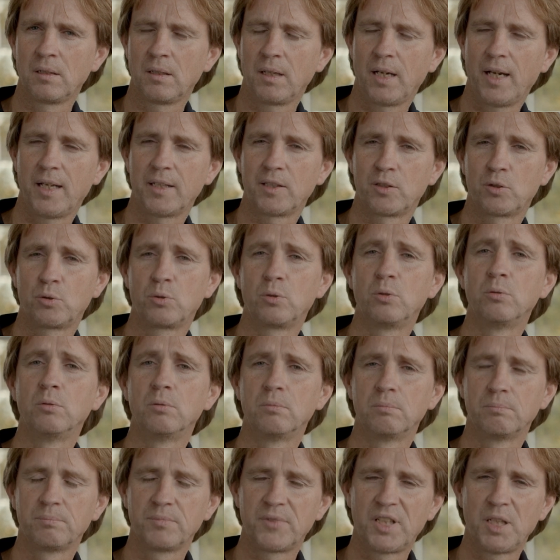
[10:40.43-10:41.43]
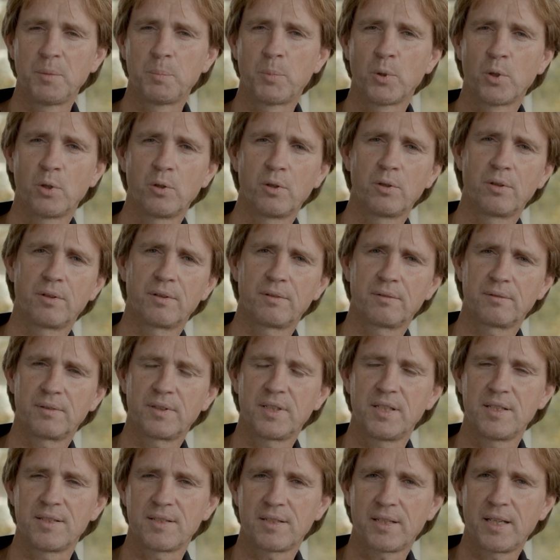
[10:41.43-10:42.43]
and to deburr
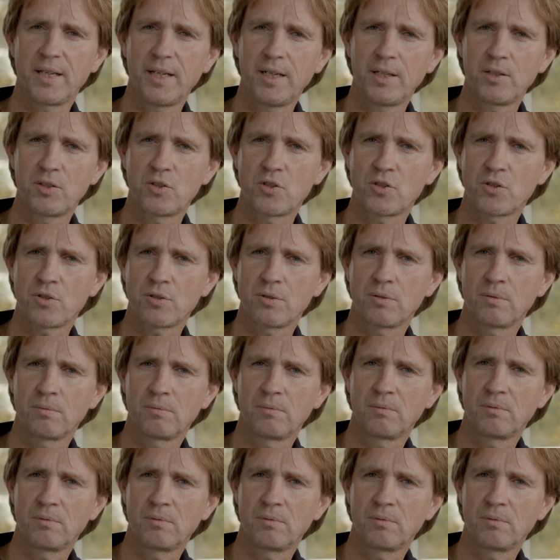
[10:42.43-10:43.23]
this cage,